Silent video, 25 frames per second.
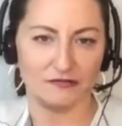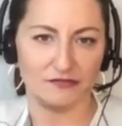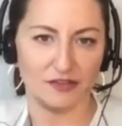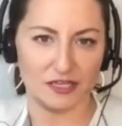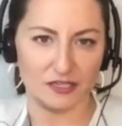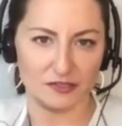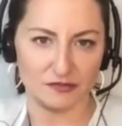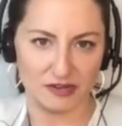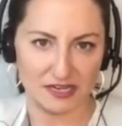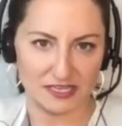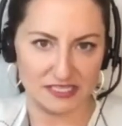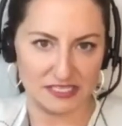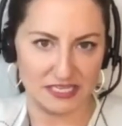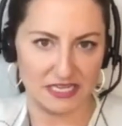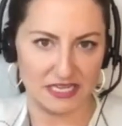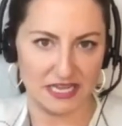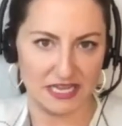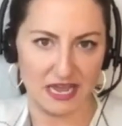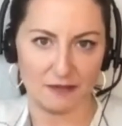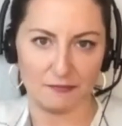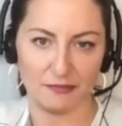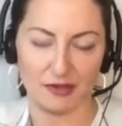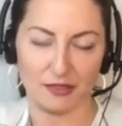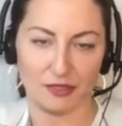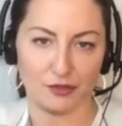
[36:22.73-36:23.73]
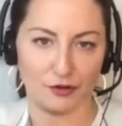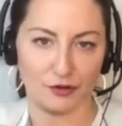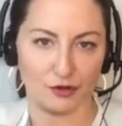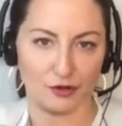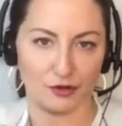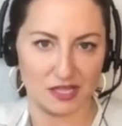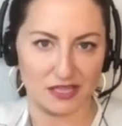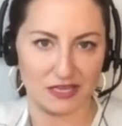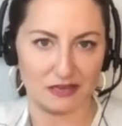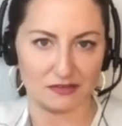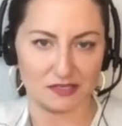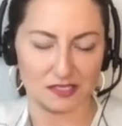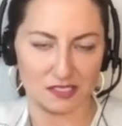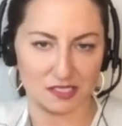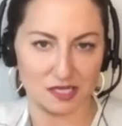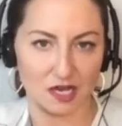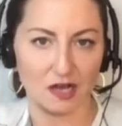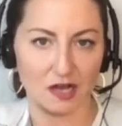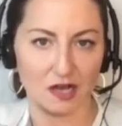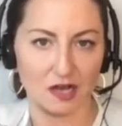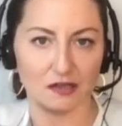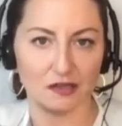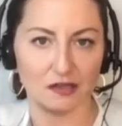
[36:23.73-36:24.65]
fundraising gap by $30,000.